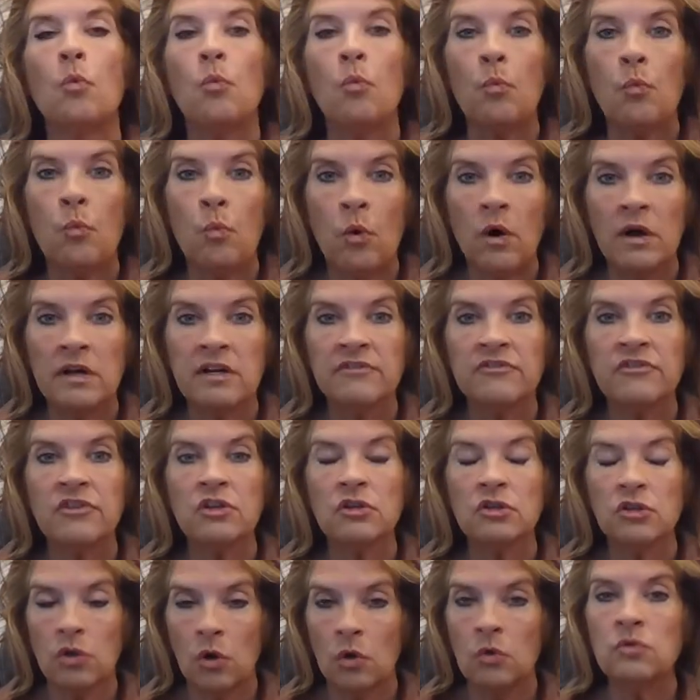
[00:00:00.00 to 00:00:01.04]
One of the
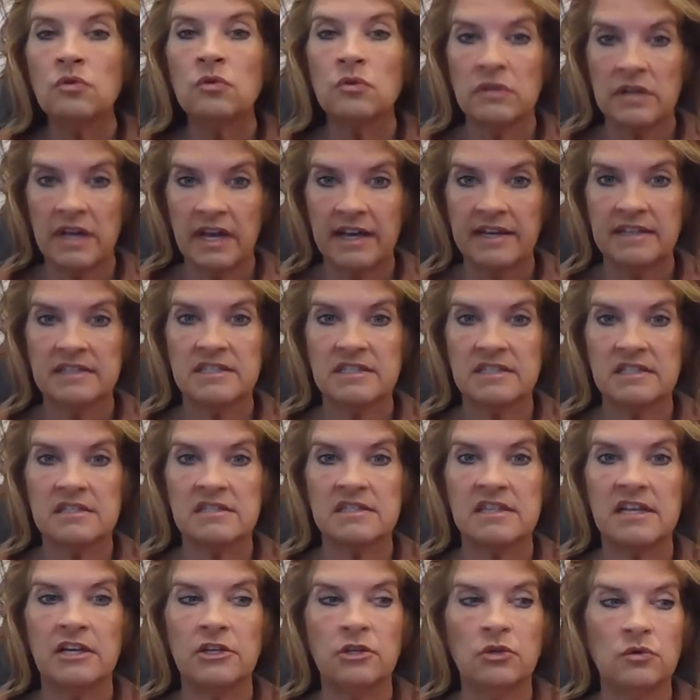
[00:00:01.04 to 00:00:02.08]
local cases
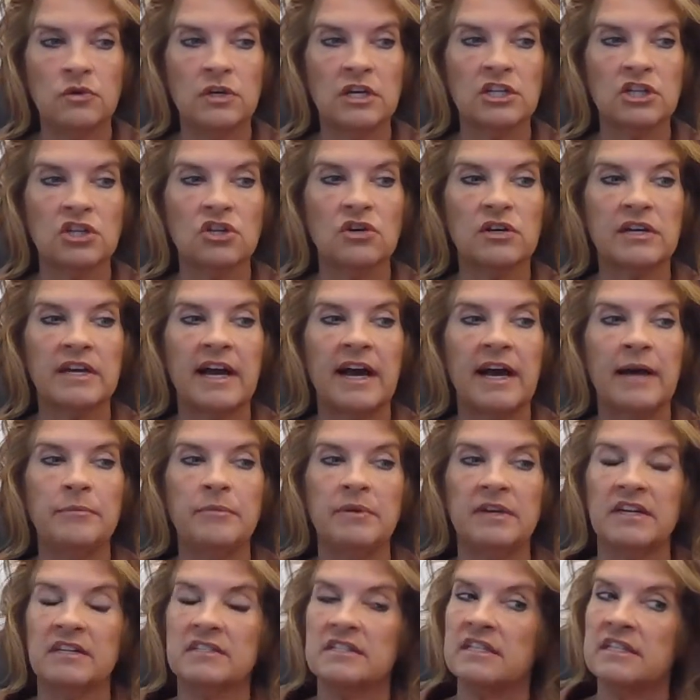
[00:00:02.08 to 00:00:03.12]
that you can look at,
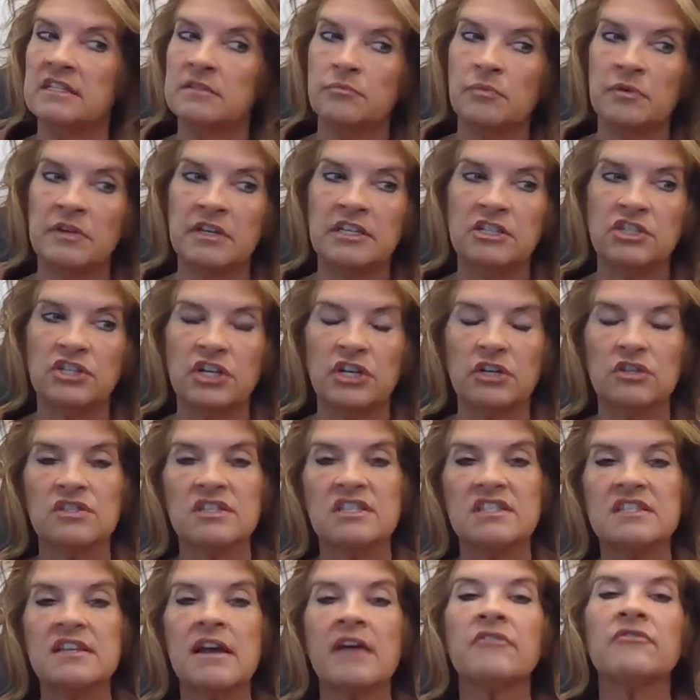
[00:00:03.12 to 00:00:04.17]
because he's been in jail
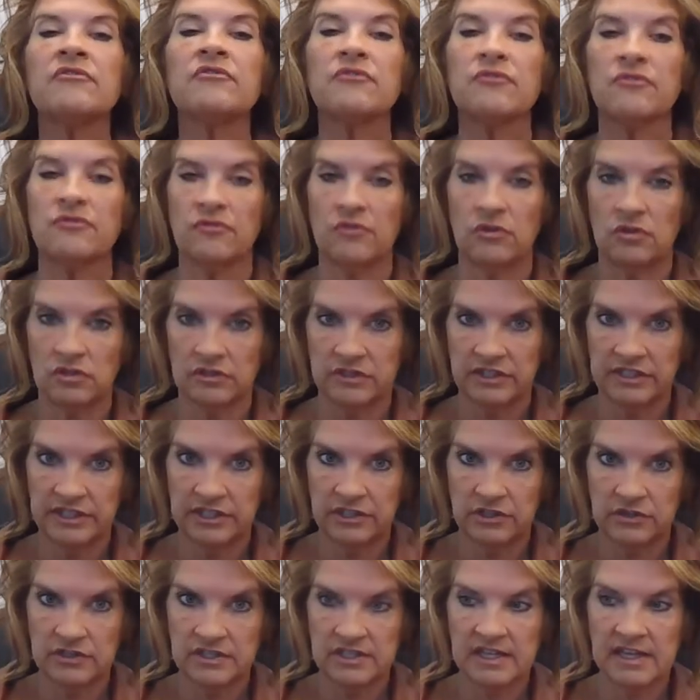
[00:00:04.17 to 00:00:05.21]
several
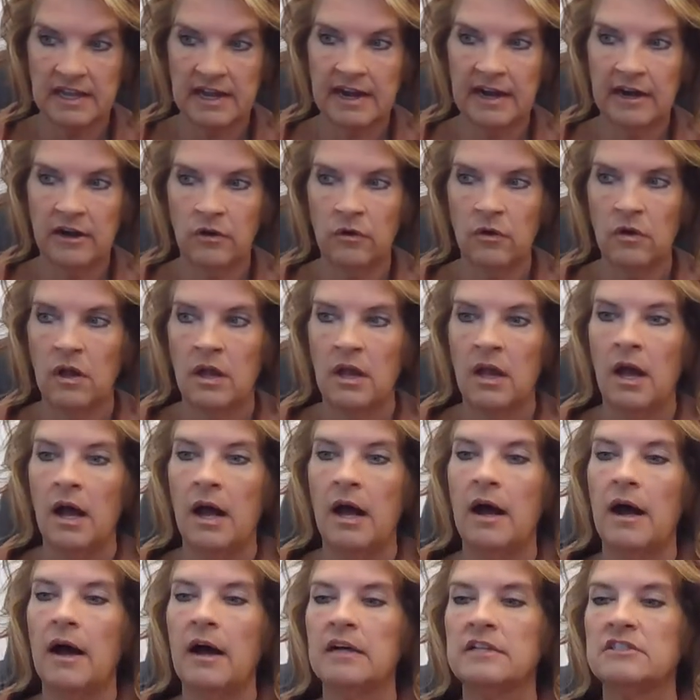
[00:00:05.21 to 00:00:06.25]
years now,
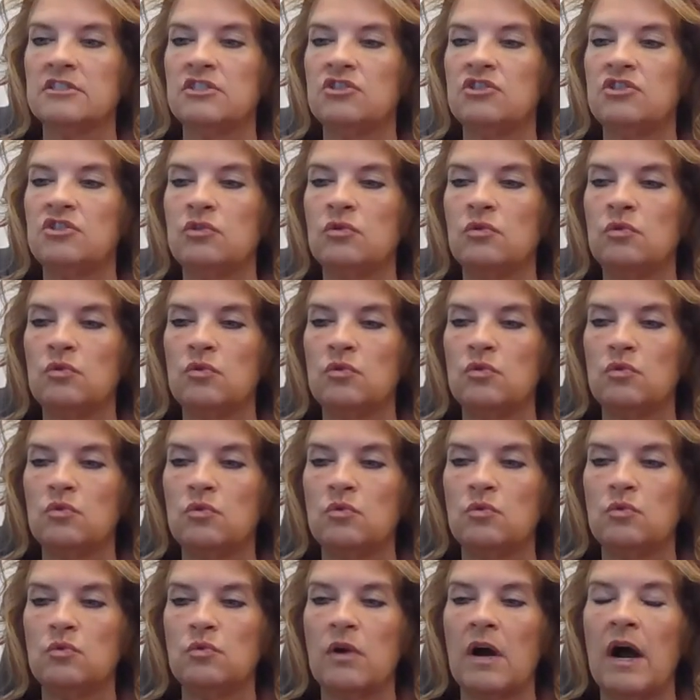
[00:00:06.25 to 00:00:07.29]

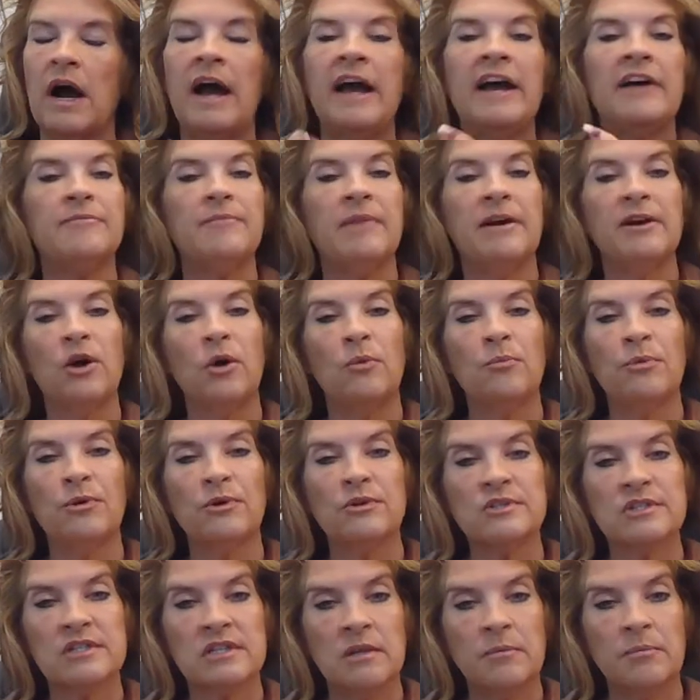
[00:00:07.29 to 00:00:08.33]
do I have my own
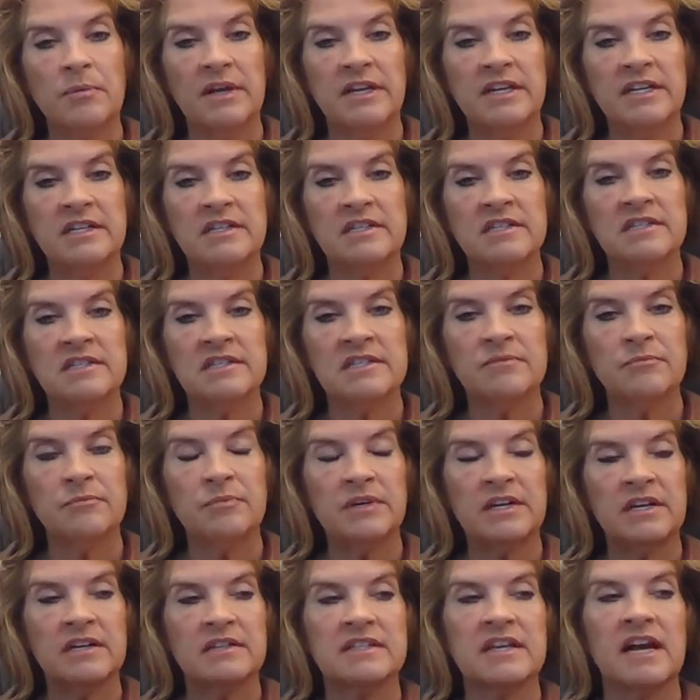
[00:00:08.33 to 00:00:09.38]
personal opinions
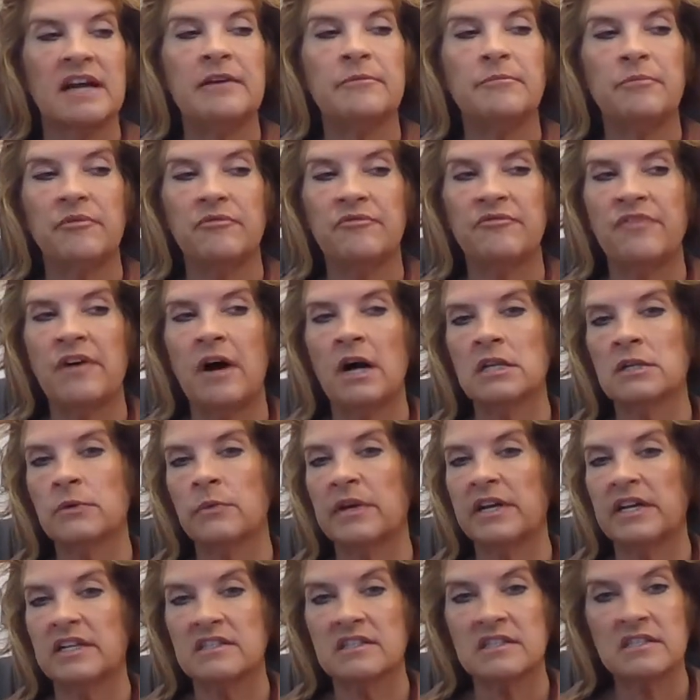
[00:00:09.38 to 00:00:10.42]
because I have been
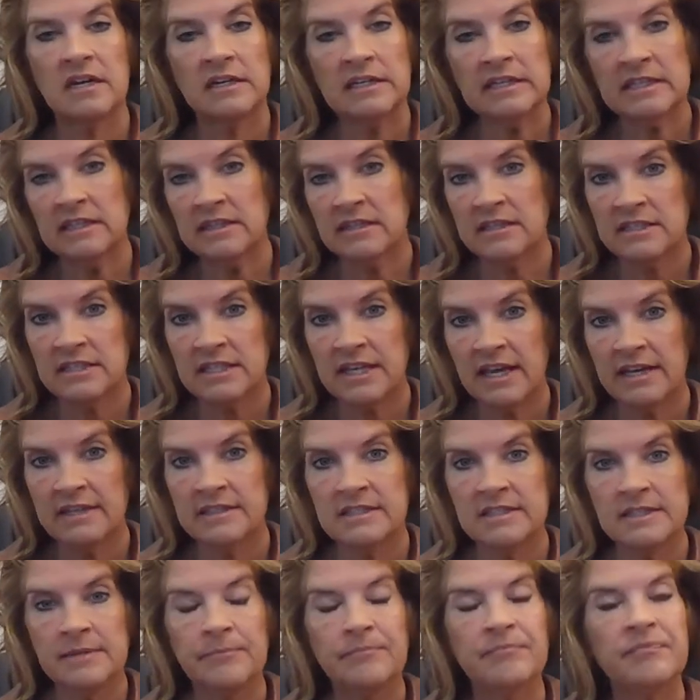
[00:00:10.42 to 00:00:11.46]
following and studying this
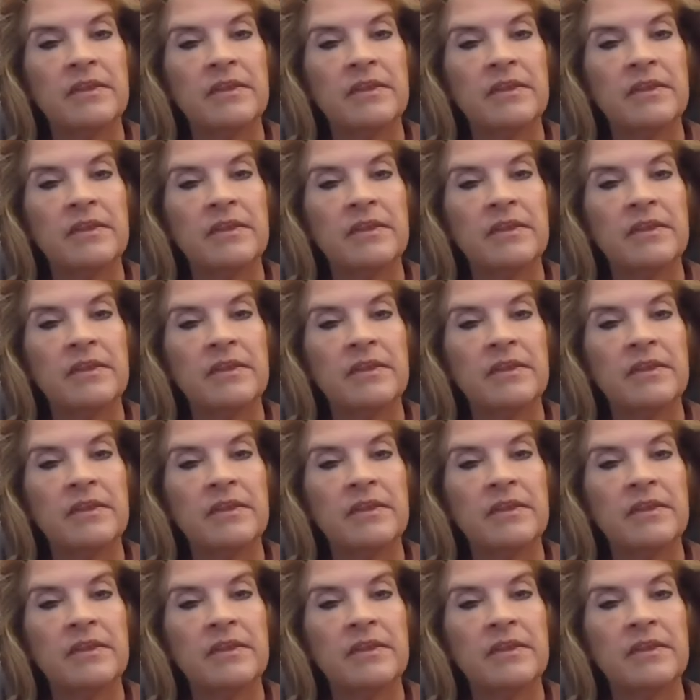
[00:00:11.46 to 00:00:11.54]
case